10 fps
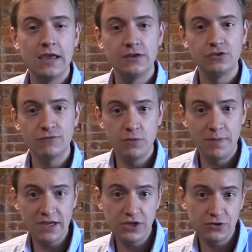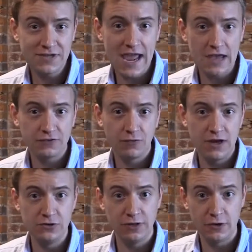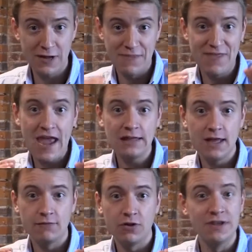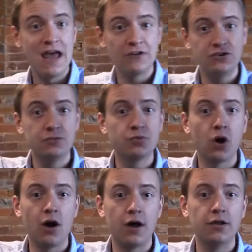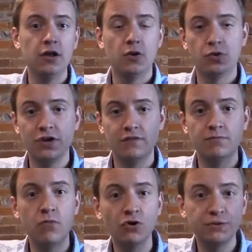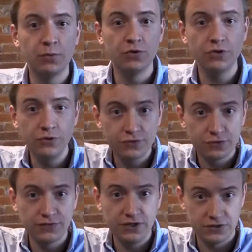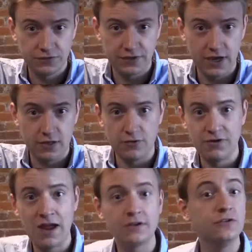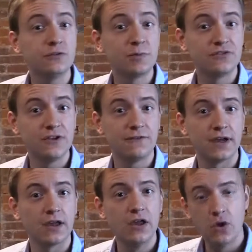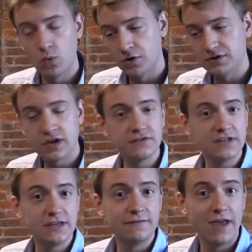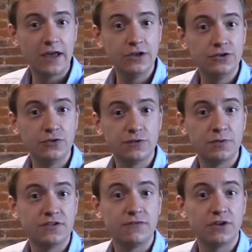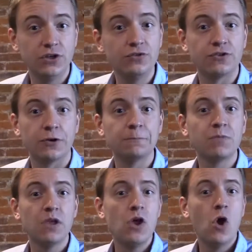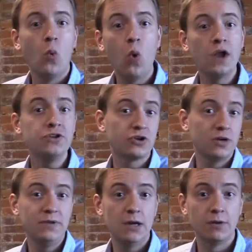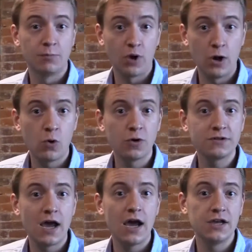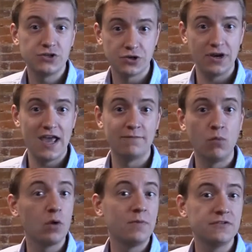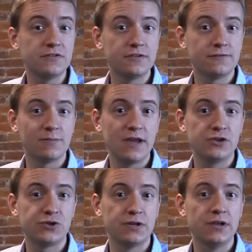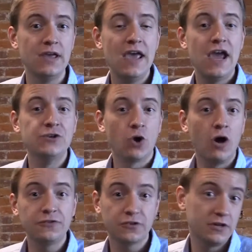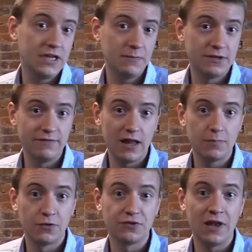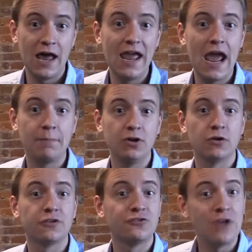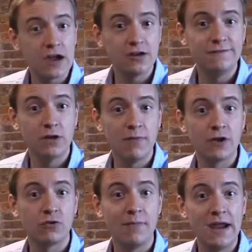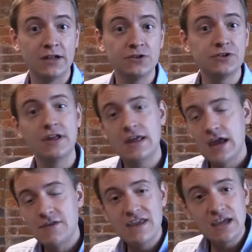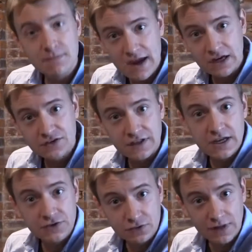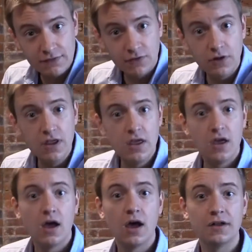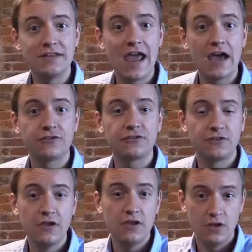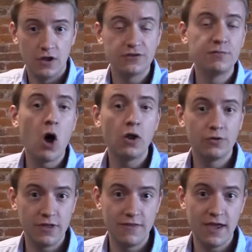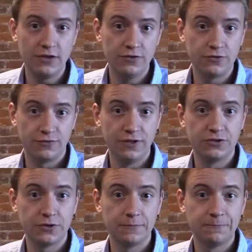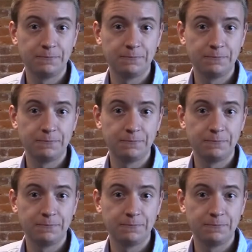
And so if you pick your task granularity at that level and not too broad, where you have multiple user features together, and not too specific, where it doesn't give value to a specific user, one, you're going to be able to prioritize, you're going to have more business information, and you're also going to keep the developers a lot happier because they're not going to feel micromanaged, and they can manage the interlevel tasks smaller than that user feature.